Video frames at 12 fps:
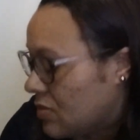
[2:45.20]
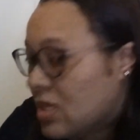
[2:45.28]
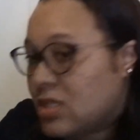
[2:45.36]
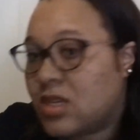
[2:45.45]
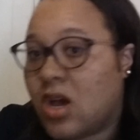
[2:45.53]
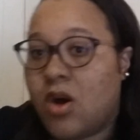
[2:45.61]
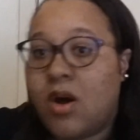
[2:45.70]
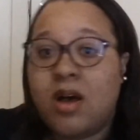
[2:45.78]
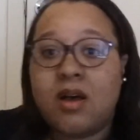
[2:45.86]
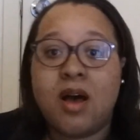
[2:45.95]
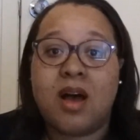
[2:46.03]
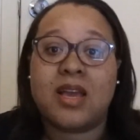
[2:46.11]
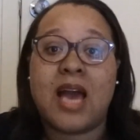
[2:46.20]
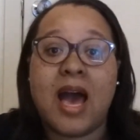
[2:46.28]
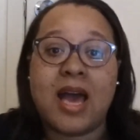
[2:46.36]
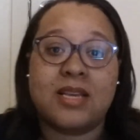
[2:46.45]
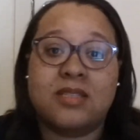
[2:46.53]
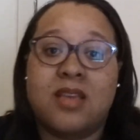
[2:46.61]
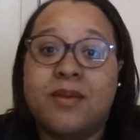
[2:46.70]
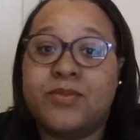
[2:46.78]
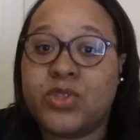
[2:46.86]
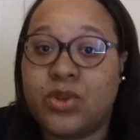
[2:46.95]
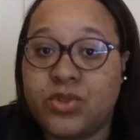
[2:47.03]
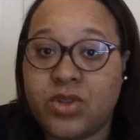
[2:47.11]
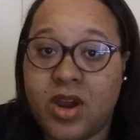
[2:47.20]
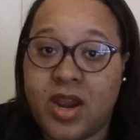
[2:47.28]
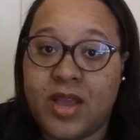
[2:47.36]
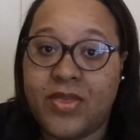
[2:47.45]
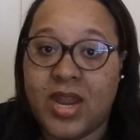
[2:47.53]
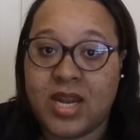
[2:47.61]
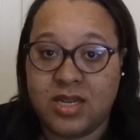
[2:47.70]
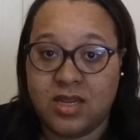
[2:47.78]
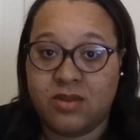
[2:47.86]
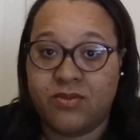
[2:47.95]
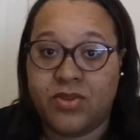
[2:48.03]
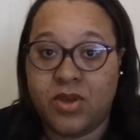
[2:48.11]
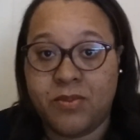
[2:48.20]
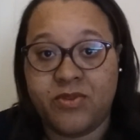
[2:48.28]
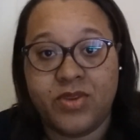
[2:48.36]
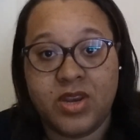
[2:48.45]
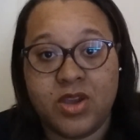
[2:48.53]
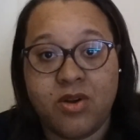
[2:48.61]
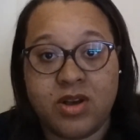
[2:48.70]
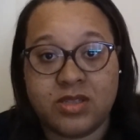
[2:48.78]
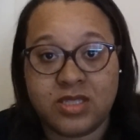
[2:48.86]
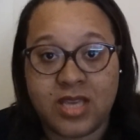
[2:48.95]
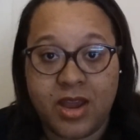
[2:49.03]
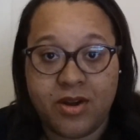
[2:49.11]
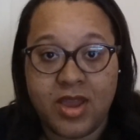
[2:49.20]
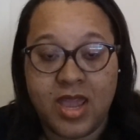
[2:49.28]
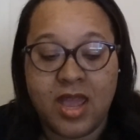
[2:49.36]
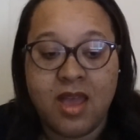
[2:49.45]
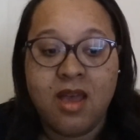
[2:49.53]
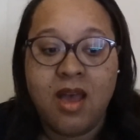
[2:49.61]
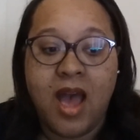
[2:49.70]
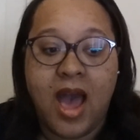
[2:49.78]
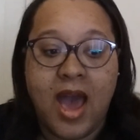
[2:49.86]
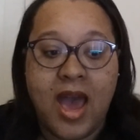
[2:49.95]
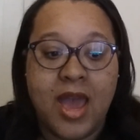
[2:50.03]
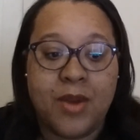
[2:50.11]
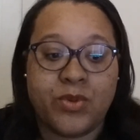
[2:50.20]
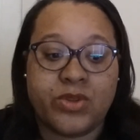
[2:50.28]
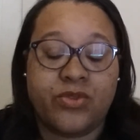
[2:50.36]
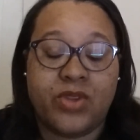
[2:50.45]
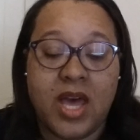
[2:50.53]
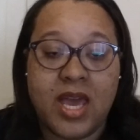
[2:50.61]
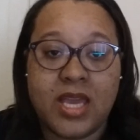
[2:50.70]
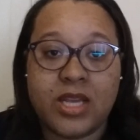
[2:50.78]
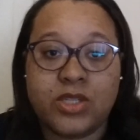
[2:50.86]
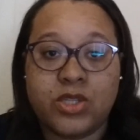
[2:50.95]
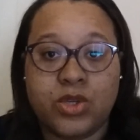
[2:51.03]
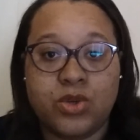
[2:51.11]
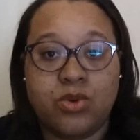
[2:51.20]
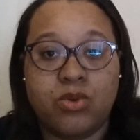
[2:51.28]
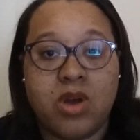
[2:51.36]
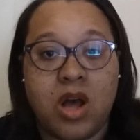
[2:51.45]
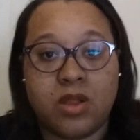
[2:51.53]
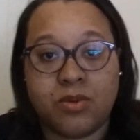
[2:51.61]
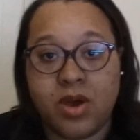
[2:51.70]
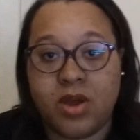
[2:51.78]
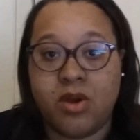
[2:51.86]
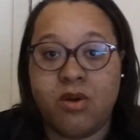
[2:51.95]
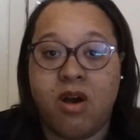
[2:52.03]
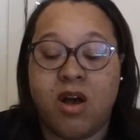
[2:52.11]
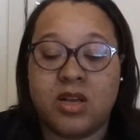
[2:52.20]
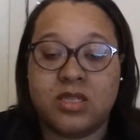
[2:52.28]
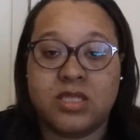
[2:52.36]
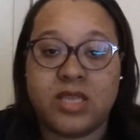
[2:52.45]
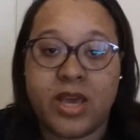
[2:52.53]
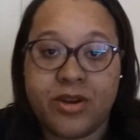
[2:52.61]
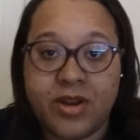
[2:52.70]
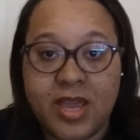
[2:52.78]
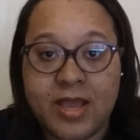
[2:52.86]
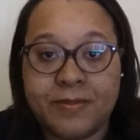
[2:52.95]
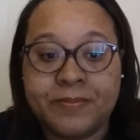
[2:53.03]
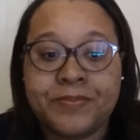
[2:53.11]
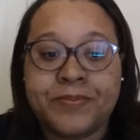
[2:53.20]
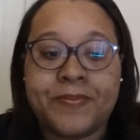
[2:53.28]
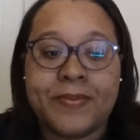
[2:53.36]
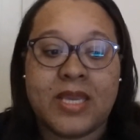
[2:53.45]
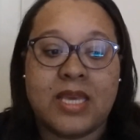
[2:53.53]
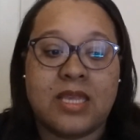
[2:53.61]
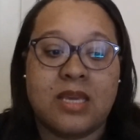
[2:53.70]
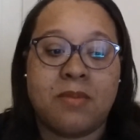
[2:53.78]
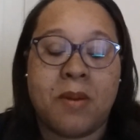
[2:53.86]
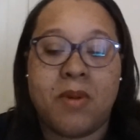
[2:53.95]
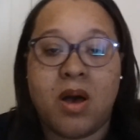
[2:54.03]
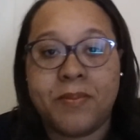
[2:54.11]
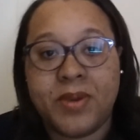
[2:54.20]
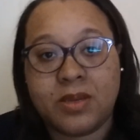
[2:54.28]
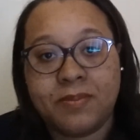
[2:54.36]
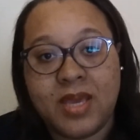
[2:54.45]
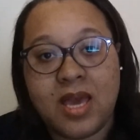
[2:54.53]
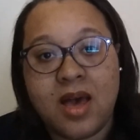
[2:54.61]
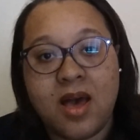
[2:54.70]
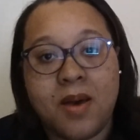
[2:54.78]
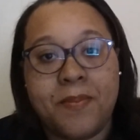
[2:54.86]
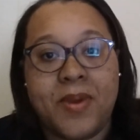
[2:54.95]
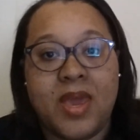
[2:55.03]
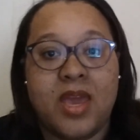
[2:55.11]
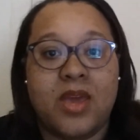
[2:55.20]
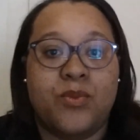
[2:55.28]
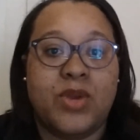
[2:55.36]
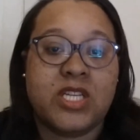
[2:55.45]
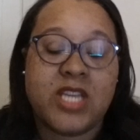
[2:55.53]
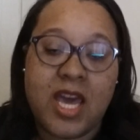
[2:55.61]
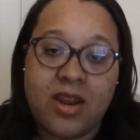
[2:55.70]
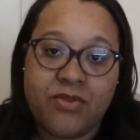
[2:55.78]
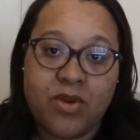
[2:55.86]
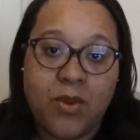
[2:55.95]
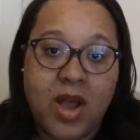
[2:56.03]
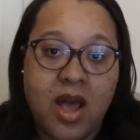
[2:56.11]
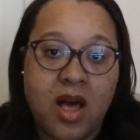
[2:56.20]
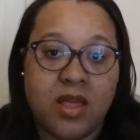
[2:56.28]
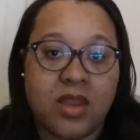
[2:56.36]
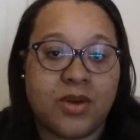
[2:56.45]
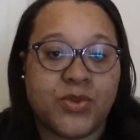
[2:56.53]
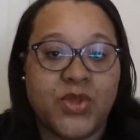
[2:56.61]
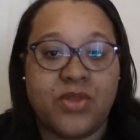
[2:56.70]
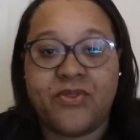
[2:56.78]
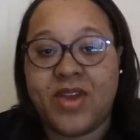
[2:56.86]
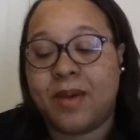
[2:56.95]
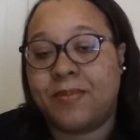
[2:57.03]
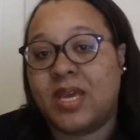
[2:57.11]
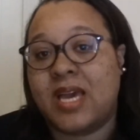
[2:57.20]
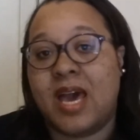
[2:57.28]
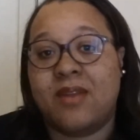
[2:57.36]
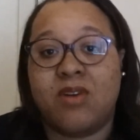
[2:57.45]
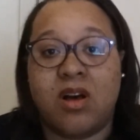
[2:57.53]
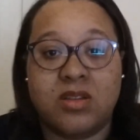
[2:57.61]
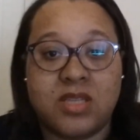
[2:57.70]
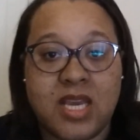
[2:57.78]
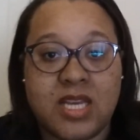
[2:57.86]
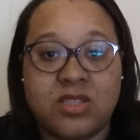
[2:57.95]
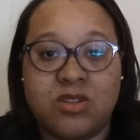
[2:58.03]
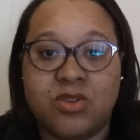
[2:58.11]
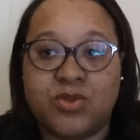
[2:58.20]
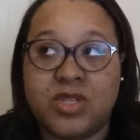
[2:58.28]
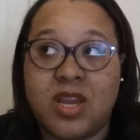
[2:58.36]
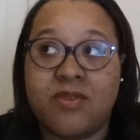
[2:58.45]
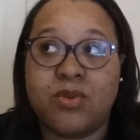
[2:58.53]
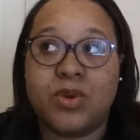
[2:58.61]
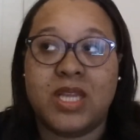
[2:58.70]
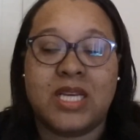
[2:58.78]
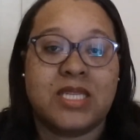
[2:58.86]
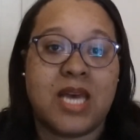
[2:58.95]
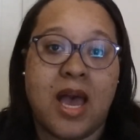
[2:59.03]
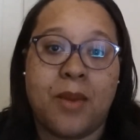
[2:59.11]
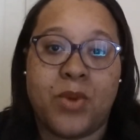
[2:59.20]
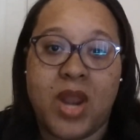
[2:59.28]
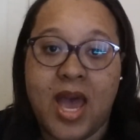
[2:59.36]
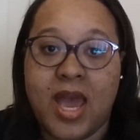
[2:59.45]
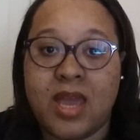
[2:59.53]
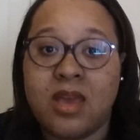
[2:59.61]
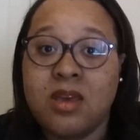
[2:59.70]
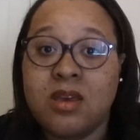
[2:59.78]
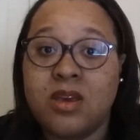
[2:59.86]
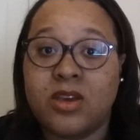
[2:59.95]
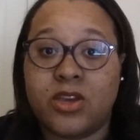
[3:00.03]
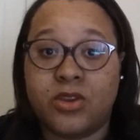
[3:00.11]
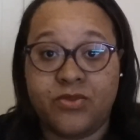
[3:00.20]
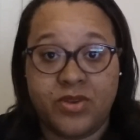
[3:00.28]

So, guys, I'm so sorry that I didn't film a video on Saturday. I was flying to Colorado on Saturday. And then my mom picked me up and we chatted for a while and I was with family kind of all day. So there was never really a time when I could